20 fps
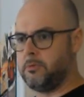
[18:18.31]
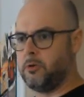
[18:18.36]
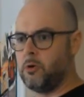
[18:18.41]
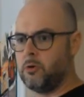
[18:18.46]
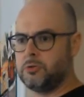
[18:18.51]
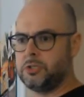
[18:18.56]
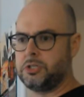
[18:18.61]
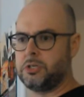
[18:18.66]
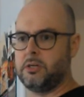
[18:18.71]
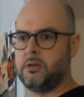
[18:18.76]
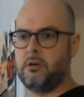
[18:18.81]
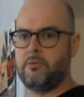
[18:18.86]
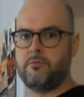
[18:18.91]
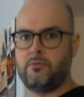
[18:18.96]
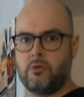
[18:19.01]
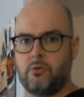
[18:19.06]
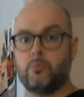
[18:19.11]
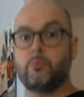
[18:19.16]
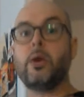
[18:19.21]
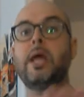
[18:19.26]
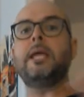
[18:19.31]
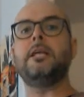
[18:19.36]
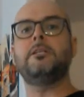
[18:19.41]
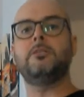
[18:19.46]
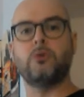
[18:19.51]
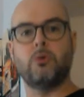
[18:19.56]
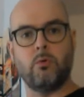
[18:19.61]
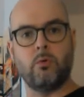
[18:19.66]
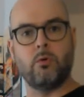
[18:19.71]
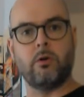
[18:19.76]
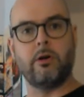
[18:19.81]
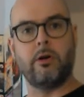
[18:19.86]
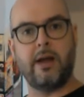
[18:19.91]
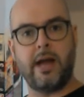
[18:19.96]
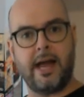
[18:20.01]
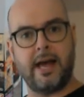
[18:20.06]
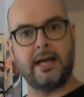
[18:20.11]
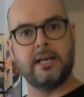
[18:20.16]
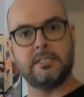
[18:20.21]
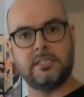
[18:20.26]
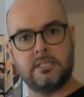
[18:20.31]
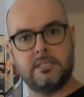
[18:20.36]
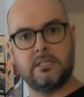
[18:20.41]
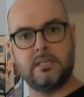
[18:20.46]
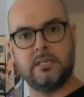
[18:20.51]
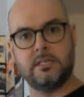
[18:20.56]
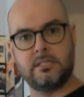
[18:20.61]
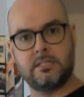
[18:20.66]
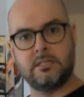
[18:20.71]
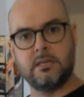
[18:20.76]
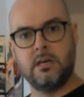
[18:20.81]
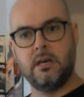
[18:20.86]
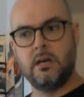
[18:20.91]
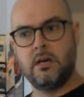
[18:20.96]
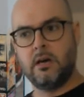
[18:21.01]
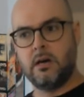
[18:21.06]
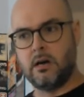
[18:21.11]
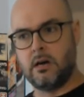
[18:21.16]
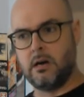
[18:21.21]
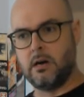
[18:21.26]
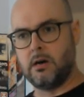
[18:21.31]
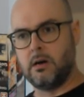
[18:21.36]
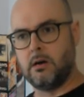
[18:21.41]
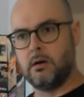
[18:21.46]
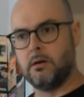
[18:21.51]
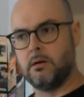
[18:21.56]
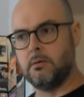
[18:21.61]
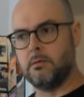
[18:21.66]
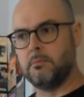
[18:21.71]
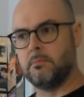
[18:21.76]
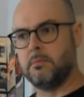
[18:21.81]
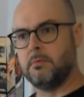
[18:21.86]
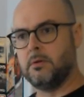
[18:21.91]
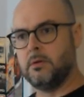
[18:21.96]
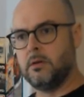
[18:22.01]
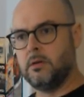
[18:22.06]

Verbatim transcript: notion of the rhetor as this um,